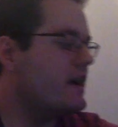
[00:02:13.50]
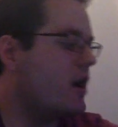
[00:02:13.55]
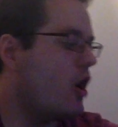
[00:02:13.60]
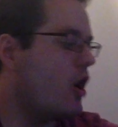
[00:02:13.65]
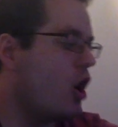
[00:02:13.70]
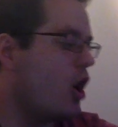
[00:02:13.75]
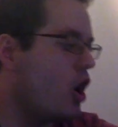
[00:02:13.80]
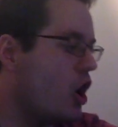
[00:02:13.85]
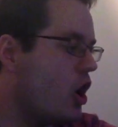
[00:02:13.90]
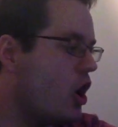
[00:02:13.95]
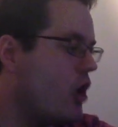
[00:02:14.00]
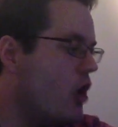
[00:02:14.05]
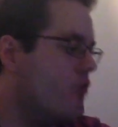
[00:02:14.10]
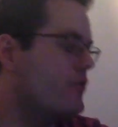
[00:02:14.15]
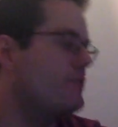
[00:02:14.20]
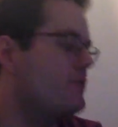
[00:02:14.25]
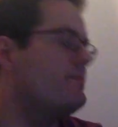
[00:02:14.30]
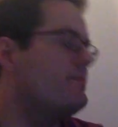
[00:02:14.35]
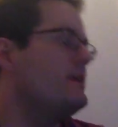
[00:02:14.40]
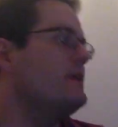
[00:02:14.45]
All
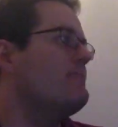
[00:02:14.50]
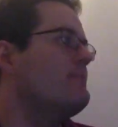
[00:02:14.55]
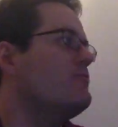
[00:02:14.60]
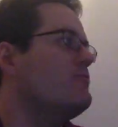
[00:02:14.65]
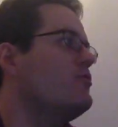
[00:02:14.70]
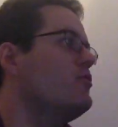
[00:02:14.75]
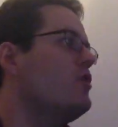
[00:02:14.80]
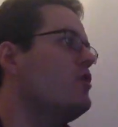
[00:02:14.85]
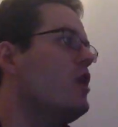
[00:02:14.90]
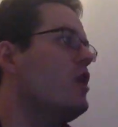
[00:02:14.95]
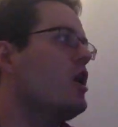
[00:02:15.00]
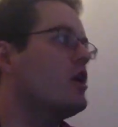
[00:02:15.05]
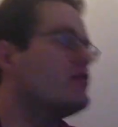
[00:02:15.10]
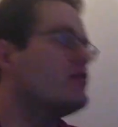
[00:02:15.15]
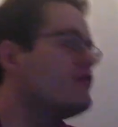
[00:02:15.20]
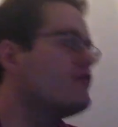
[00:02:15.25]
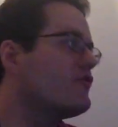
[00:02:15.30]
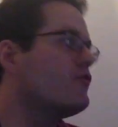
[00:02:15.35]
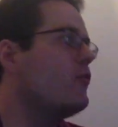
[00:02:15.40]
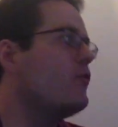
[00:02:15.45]
the people are
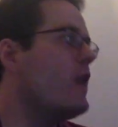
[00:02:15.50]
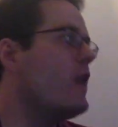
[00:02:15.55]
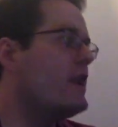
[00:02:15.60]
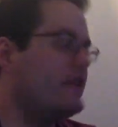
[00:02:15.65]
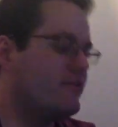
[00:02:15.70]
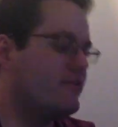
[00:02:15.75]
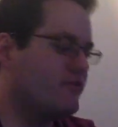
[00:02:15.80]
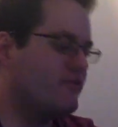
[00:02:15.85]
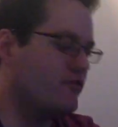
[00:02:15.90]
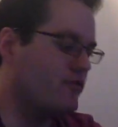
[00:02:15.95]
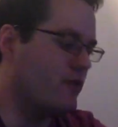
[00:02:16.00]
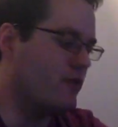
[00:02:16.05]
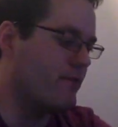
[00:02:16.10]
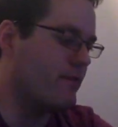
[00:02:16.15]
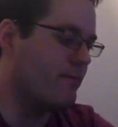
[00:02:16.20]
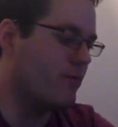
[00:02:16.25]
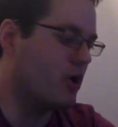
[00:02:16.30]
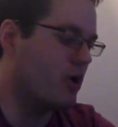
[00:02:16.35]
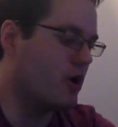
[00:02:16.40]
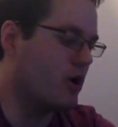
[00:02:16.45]
just waiting to
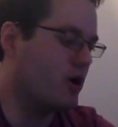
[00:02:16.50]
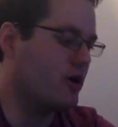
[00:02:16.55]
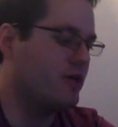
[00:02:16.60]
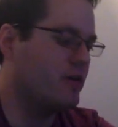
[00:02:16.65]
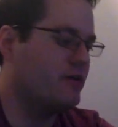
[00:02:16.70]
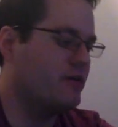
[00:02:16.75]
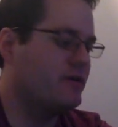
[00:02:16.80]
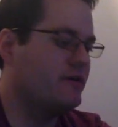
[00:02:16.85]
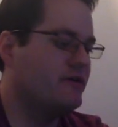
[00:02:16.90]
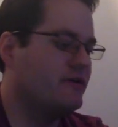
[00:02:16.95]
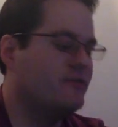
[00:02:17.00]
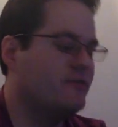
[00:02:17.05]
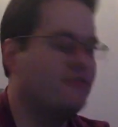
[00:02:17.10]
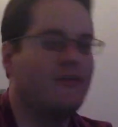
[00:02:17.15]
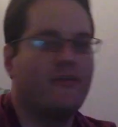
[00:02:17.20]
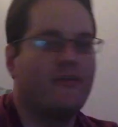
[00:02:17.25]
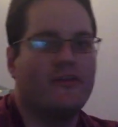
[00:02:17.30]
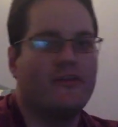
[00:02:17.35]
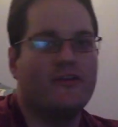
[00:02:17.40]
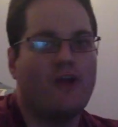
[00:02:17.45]
embark
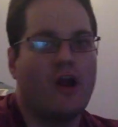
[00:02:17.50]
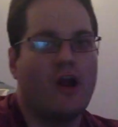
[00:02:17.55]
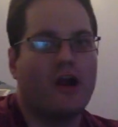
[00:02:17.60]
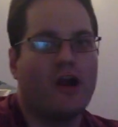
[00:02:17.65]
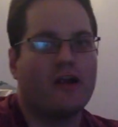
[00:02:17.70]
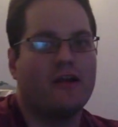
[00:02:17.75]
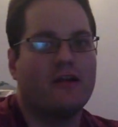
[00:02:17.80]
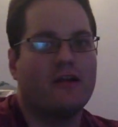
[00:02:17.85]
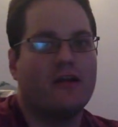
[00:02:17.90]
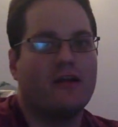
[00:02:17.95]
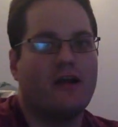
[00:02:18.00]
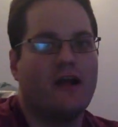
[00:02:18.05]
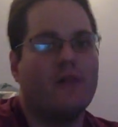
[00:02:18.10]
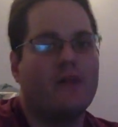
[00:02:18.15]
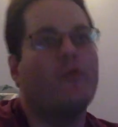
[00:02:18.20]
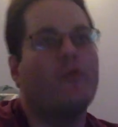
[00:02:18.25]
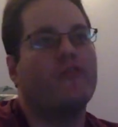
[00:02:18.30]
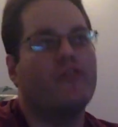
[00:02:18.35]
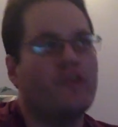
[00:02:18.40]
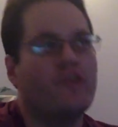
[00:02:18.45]
to the dark
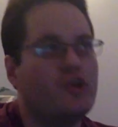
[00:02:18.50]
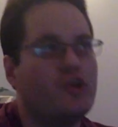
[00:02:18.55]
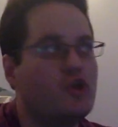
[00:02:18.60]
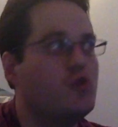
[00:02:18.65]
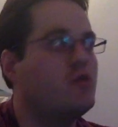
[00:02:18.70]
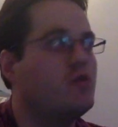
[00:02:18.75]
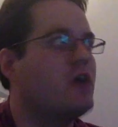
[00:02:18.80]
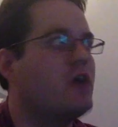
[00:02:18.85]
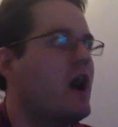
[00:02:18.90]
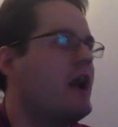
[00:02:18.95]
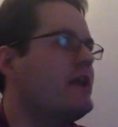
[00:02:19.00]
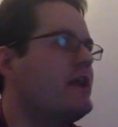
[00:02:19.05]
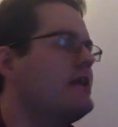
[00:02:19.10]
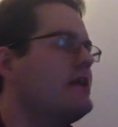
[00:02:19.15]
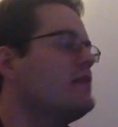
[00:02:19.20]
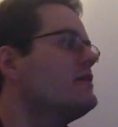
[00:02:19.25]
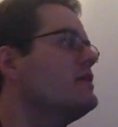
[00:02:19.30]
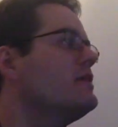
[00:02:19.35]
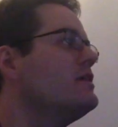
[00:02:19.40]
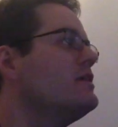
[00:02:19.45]
to the new
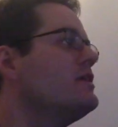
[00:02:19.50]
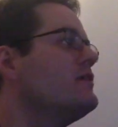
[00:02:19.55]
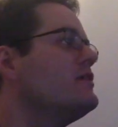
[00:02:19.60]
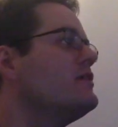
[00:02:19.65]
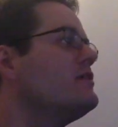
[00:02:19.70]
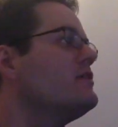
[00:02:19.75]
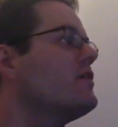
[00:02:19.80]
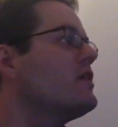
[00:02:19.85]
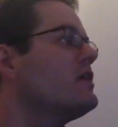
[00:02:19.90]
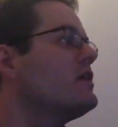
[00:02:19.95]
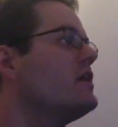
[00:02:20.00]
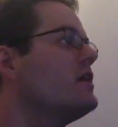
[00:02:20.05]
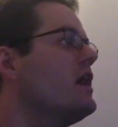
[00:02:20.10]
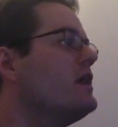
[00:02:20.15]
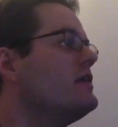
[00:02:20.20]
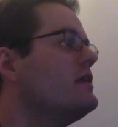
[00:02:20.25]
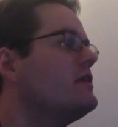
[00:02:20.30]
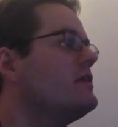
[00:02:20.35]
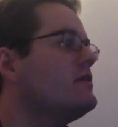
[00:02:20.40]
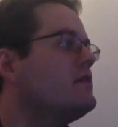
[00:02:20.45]
continent and to the dark
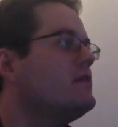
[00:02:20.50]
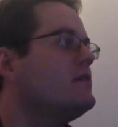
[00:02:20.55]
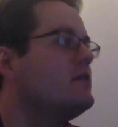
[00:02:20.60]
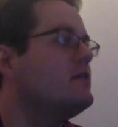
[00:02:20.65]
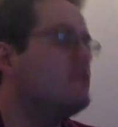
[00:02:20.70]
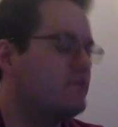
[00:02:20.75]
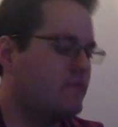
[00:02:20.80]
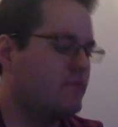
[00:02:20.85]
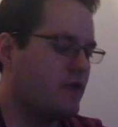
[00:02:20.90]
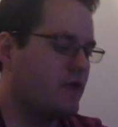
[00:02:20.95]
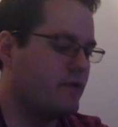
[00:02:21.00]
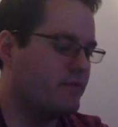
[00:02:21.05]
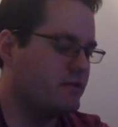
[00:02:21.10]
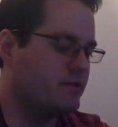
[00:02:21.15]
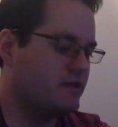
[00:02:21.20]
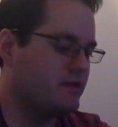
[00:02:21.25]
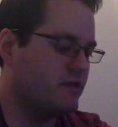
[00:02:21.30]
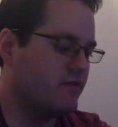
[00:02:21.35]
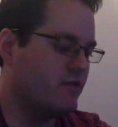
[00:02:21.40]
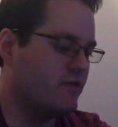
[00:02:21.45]
continent. That's what I
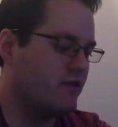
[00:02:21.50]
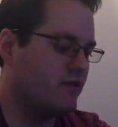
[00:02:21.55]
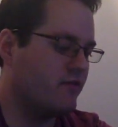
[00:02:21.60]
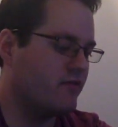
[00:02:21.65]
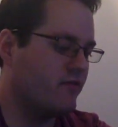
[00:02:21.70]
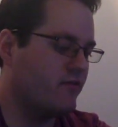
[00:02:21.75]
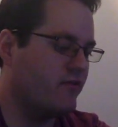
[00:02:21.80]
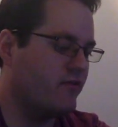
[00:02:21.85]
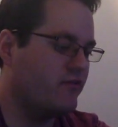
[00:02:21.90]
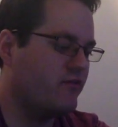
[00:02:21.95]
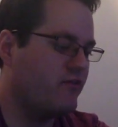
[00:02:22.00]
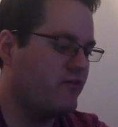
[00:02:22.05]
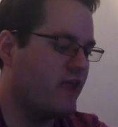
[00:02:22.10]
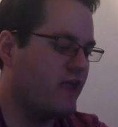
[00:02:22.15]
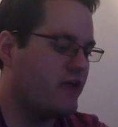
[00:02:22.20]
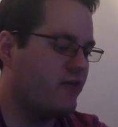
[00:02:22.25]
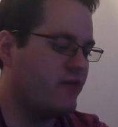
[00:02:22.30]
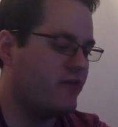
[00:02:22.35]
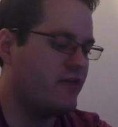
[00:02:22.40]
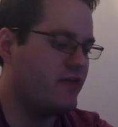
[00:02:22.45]
believe it is. So this is
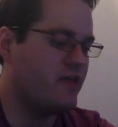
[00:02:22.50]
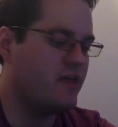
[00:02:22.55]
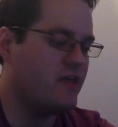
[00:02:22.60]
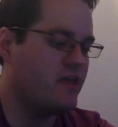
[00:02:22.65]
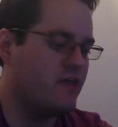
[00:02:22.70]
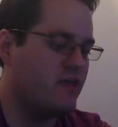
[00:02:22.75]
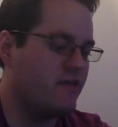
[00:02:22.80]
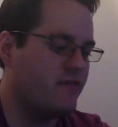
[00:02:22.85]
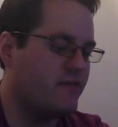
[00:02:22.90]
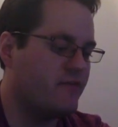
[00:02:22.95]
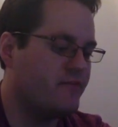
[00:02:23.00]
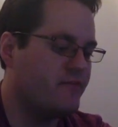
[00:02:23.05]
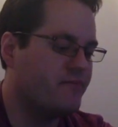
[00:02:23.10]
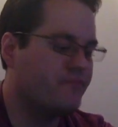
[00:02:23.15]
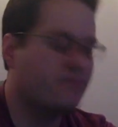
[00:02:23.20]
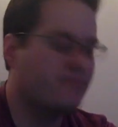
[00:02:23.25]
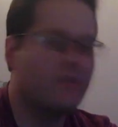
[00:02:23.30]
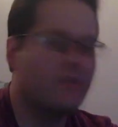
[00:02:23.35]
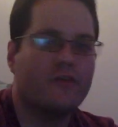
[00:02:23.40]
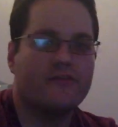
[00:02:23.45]
titled Eve.
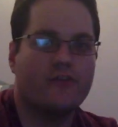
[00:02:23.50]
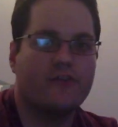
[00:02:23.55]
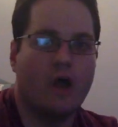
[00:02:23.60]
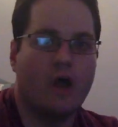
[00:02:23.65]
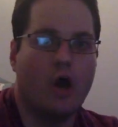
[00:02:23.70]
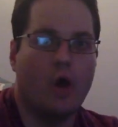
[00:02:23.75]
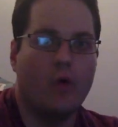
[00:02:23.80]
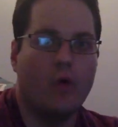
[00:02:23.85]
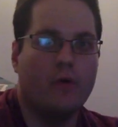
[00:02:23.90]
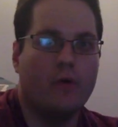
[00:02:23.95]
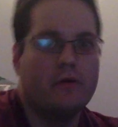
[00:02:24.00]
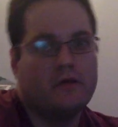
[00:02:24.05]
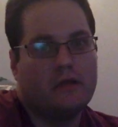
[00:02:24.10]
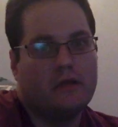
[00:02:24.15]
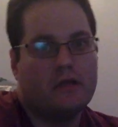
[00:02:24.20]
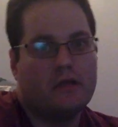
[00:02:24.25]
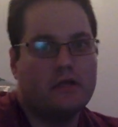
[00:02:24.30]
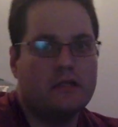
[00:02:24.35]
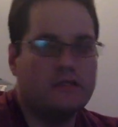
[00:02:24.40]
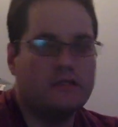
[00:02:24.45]
So
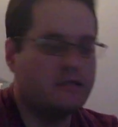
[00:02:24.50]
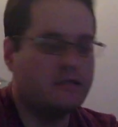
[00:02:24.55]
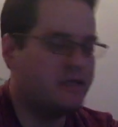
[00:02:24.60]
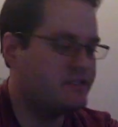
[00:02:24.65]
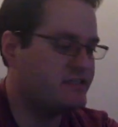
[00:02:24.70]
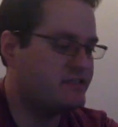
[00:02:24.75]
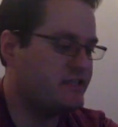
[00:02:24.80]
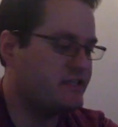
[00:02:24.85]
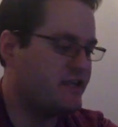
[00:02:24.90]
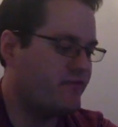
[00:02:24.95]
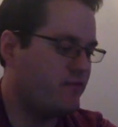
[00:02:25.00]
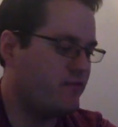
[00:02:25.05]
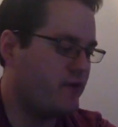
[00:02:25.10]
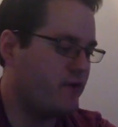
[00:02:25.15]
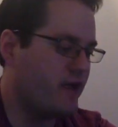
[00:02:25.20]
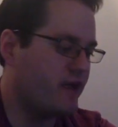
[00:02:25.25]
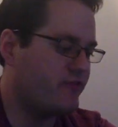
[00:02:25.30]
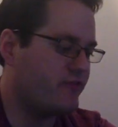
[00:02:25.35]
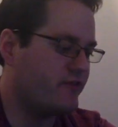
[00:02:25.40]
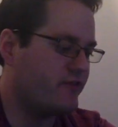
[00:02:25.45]
let's see if
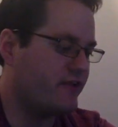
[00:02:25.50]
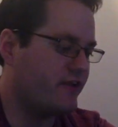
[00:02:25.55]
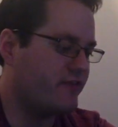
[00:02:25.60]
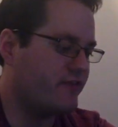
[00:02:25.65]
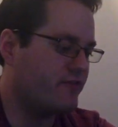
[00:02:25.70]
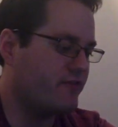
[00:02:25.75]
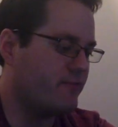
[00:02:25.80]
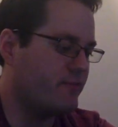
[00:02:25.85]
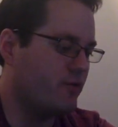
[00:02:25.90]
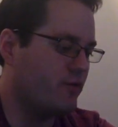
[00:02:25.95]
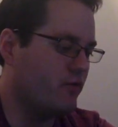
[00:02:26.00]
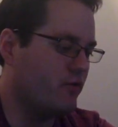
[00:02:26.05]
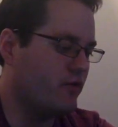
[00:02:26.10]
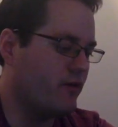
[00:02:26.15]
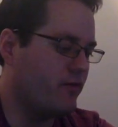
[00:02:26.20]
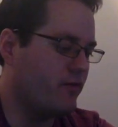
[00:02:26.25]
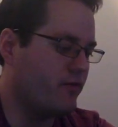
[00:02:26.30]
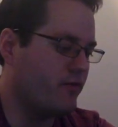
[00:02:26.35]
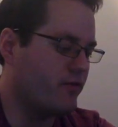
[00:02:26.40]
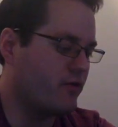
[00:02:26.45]
we actually get some
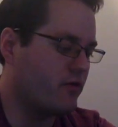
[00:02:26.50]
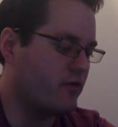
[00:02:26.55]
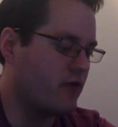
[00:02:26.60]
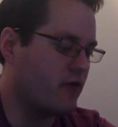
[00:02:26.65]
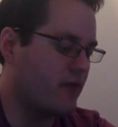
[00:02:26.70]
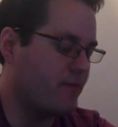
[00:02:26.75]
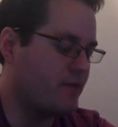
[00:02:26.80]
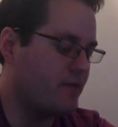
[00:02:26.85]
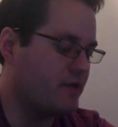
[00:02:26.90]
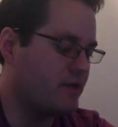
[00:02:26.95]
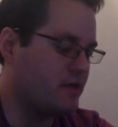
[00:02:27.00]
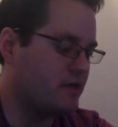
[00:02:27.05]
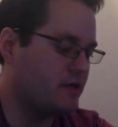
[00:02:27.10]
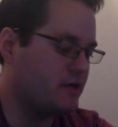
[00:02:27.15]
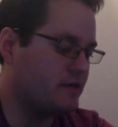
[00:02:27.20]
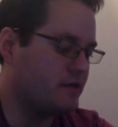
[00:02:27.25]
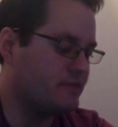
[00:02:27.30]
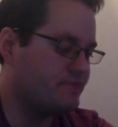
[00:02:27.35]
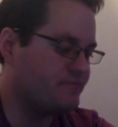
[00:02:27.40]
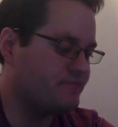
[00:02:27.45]
build-up with
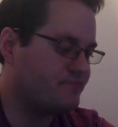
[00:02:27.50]
Karapika